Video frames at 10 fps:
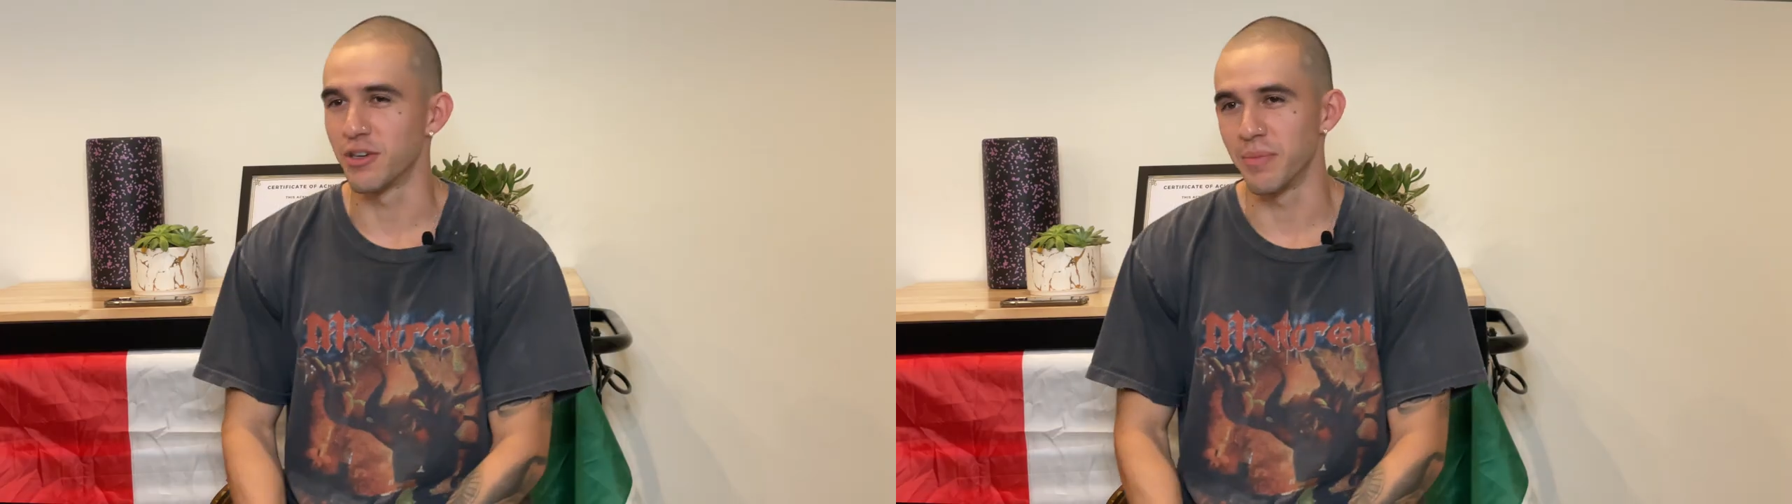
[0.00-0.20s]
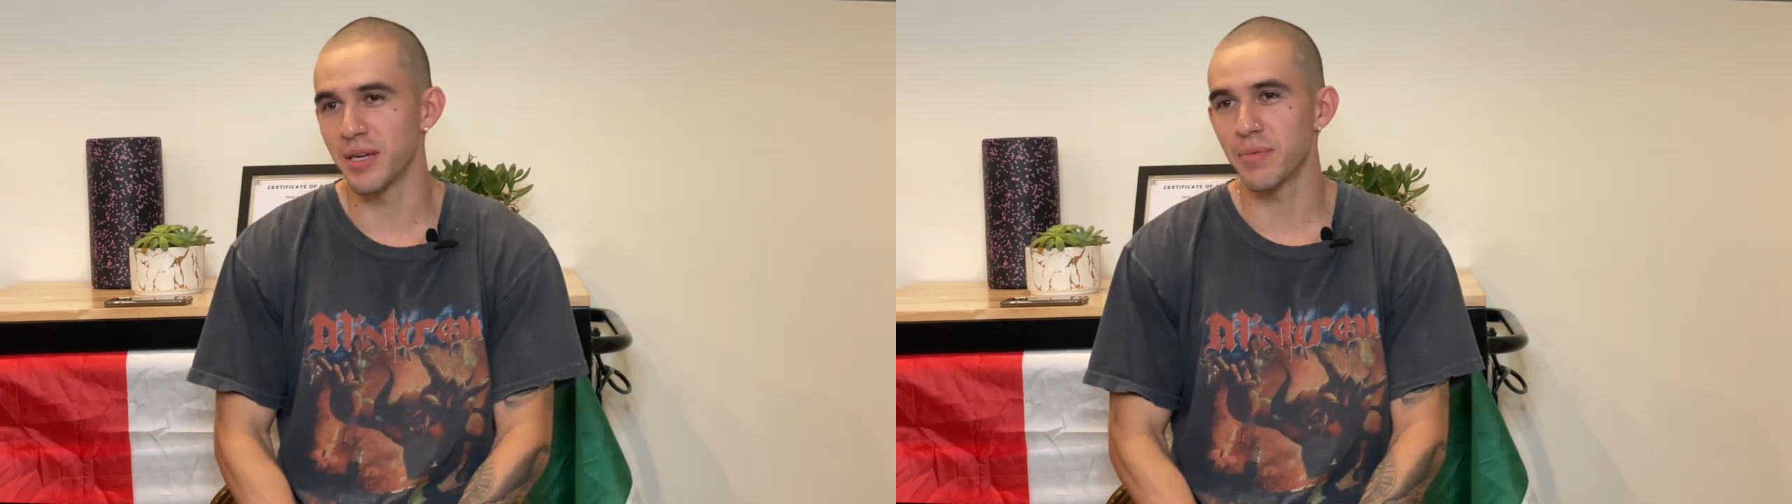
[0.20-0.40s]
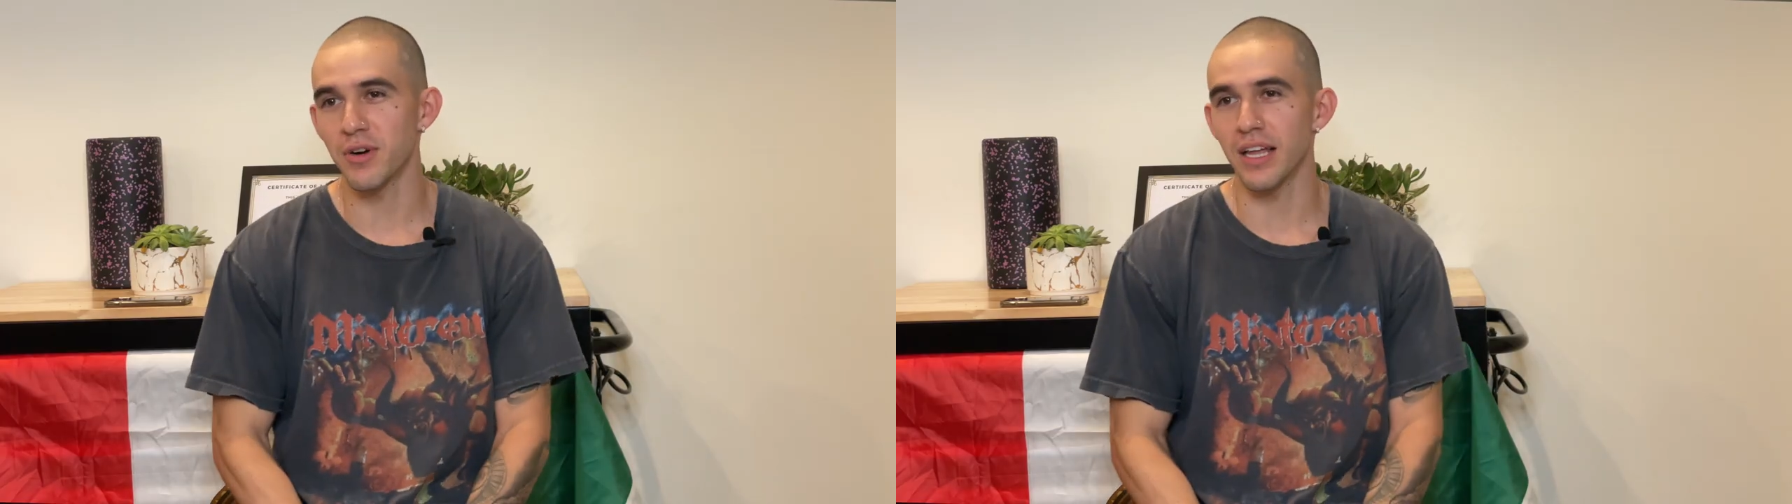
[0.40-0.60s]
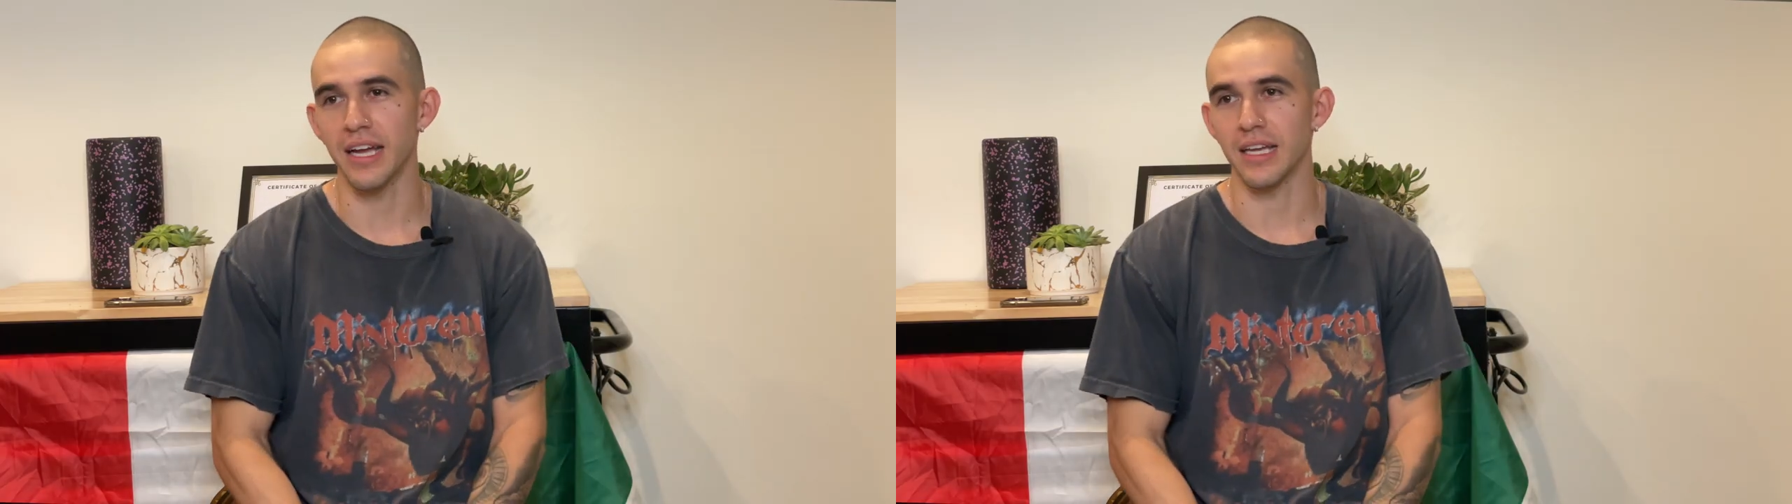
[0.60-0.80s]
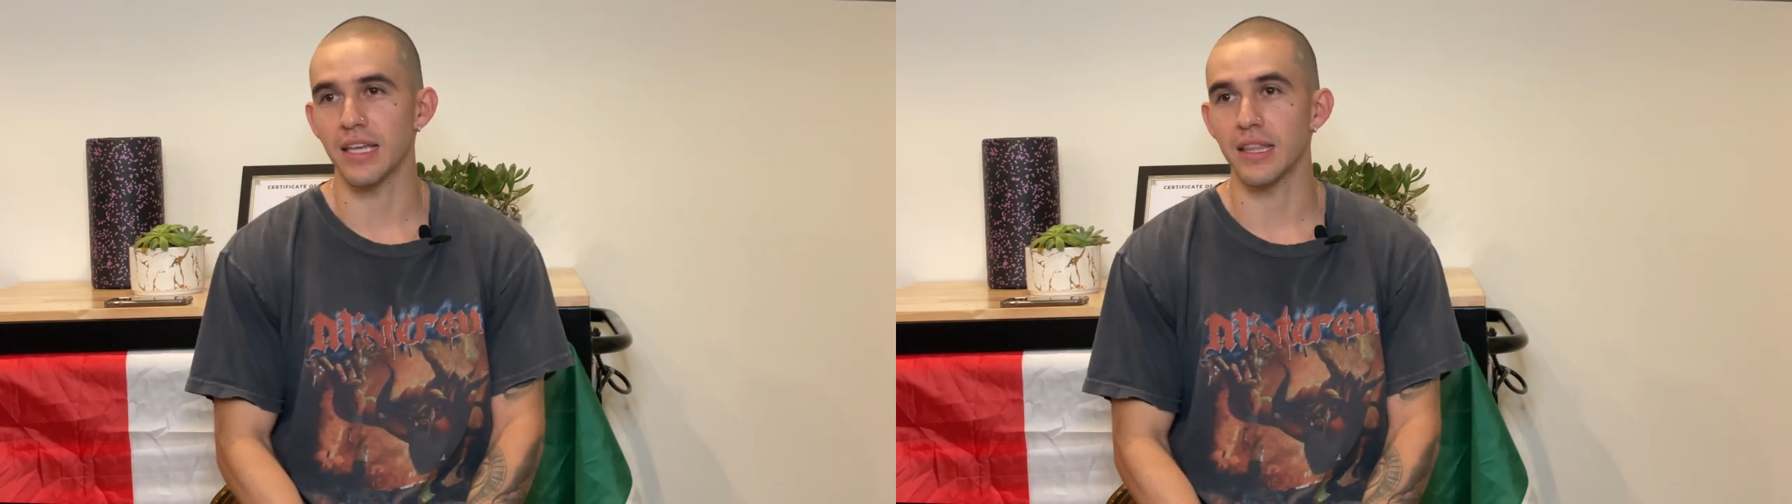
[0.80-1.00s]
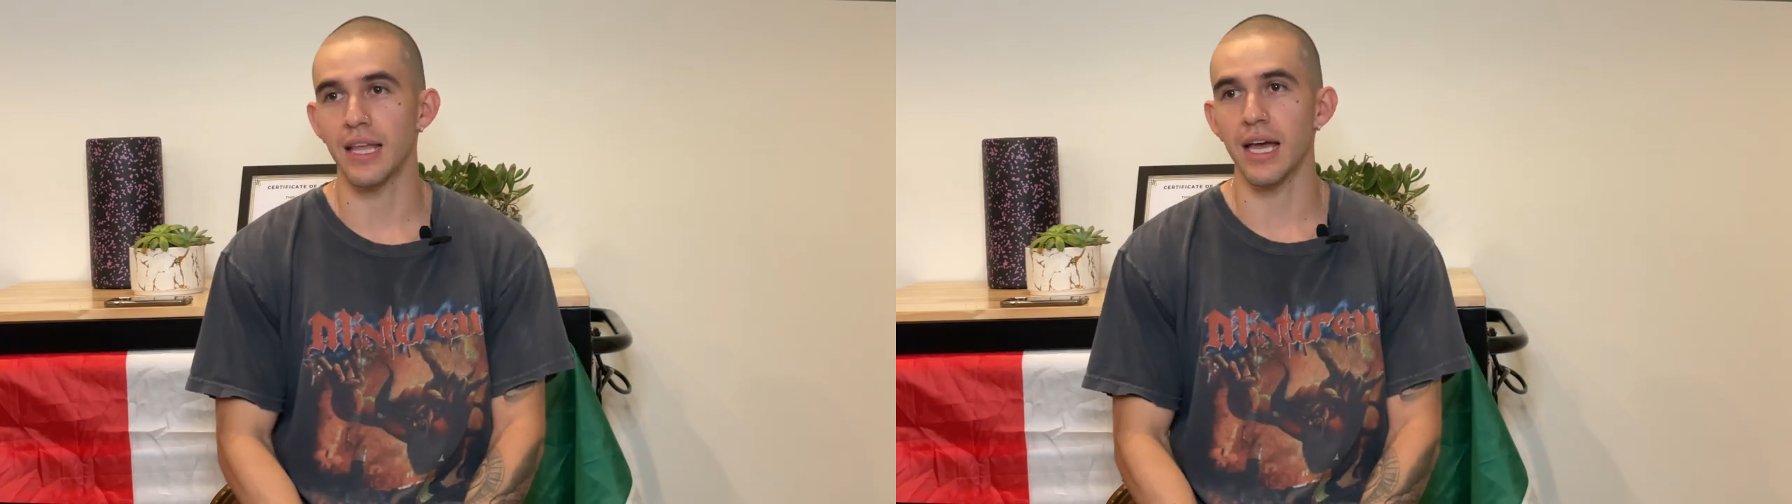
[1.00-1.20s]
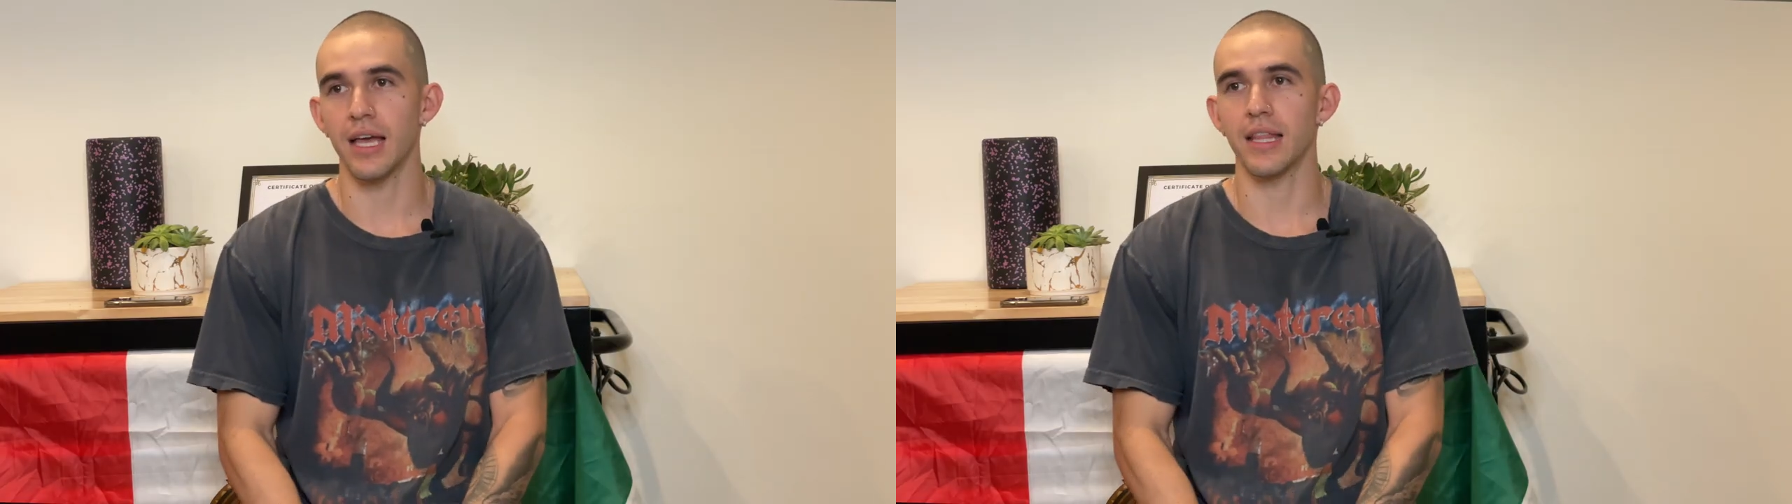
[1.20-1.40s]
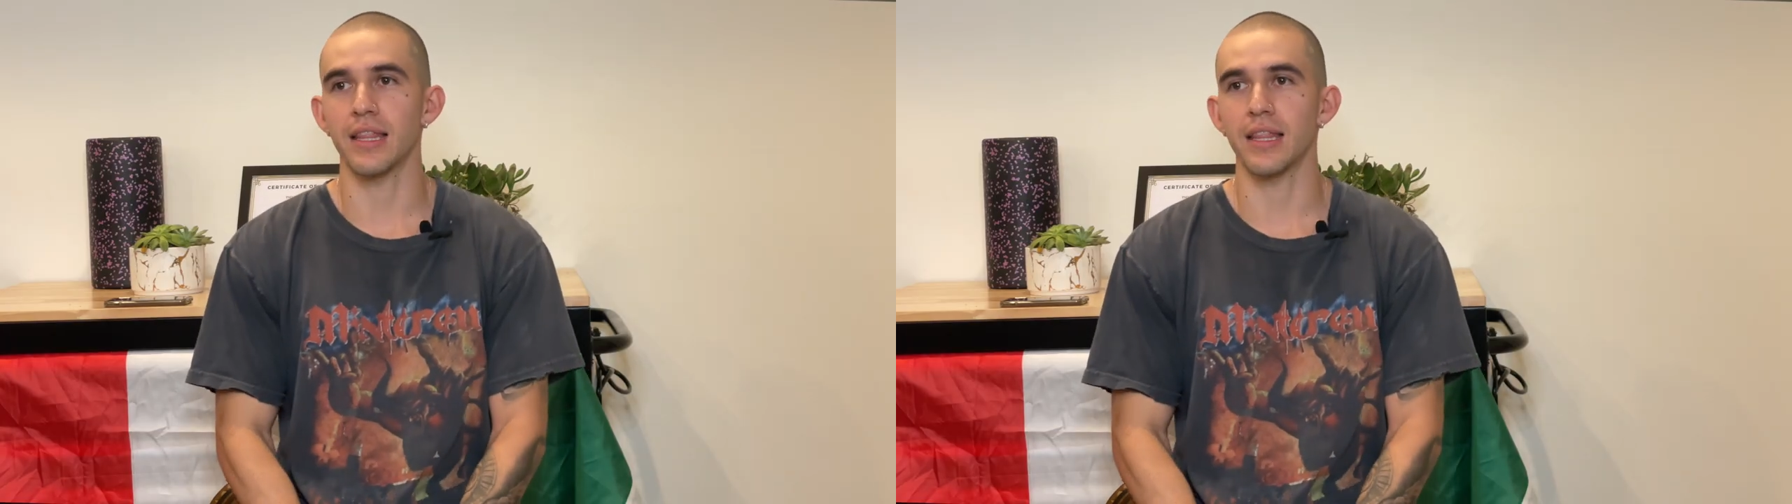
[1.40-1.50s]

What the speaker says: to me, bro, like that